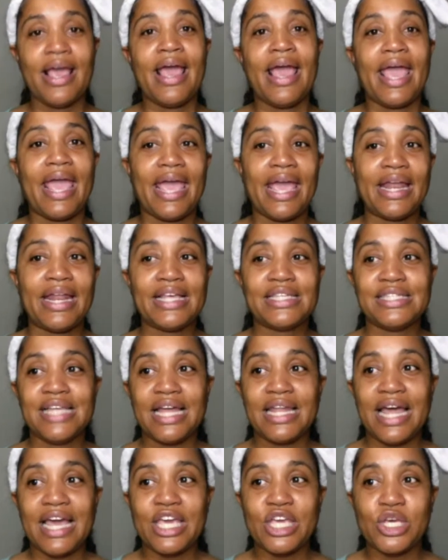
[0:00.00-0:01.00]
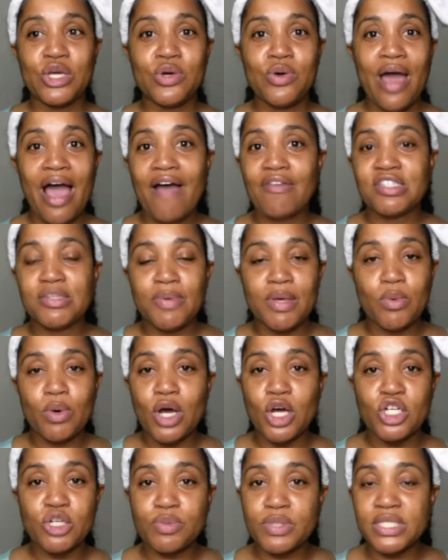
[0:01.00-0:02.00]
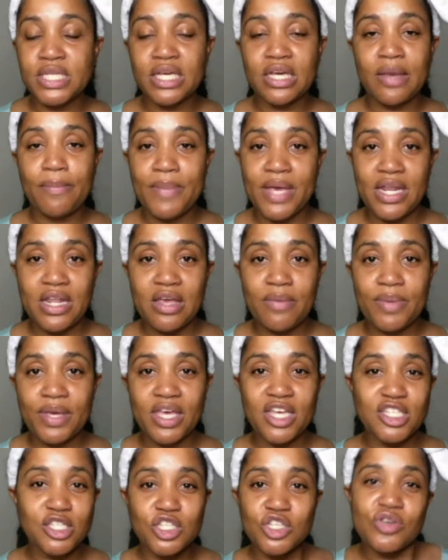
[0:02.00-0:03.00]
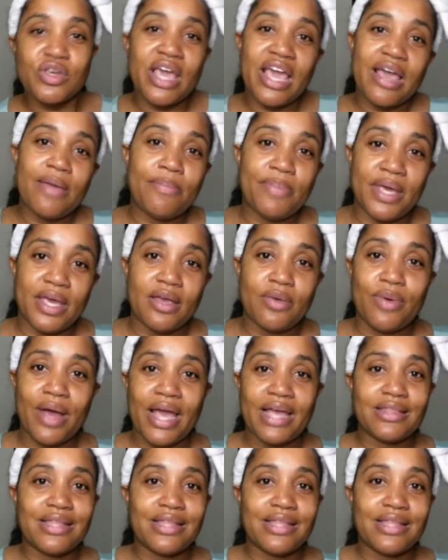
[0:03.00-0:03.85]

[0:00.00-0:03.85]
And it's not like you have to be 100% committed, because you can't be, right?